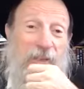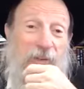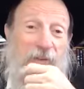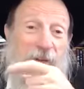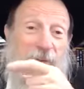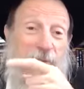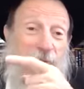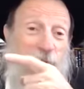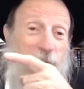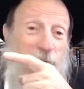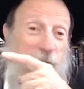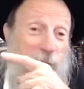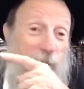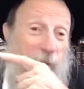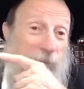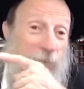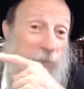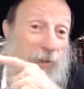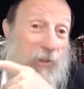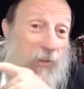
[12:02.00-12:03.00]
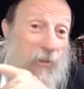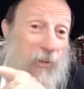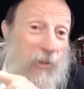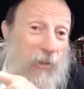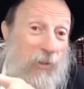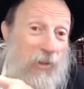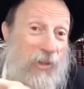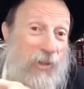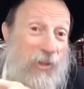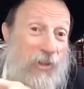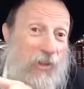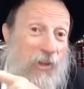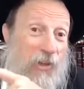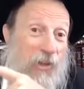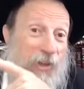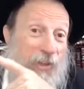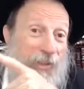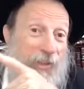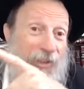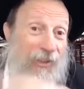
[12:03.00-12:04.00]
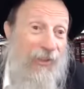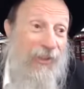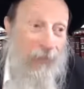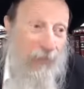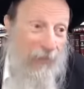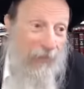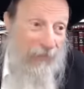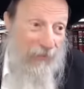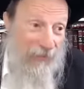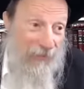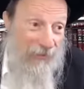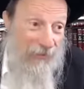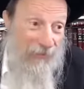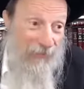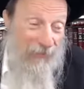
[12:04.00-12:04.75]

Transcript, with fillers: Rav Zusha, my brother, he only saw until the river.